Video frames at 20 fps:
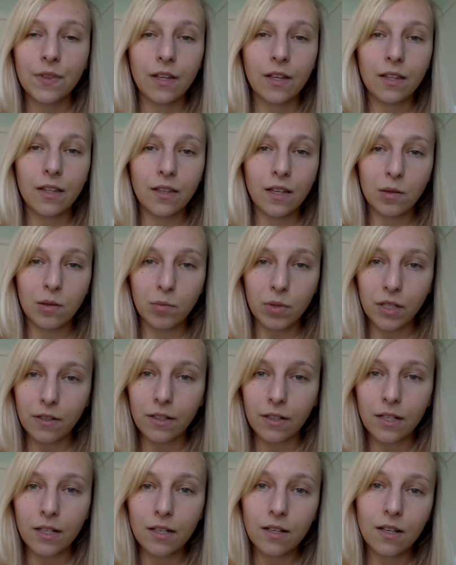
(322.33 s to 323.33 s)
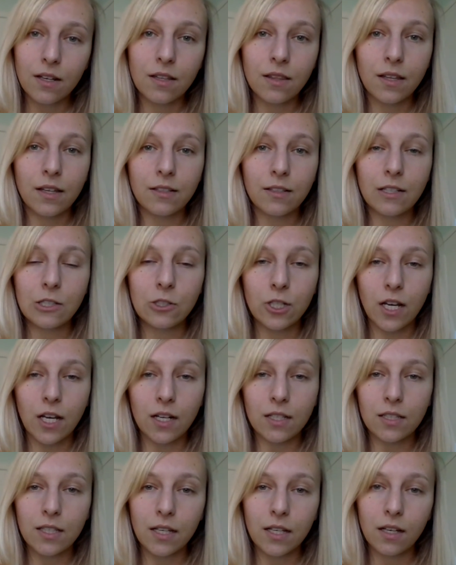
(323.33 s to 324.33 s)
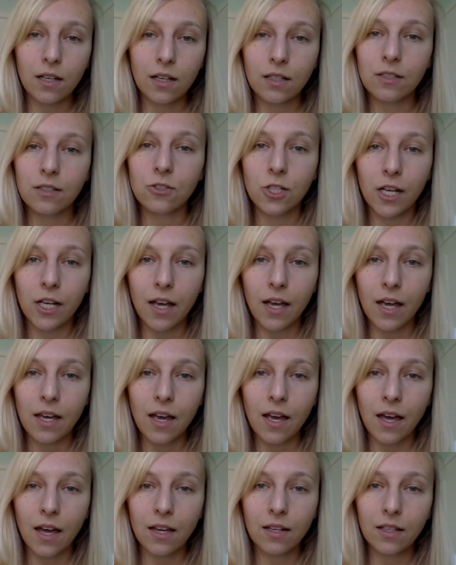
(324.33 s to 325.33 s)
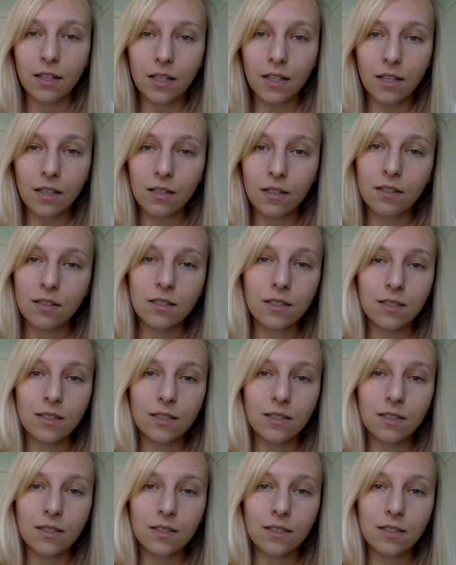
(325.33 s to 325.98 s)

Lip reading: and then period, and then Janesic, Janezic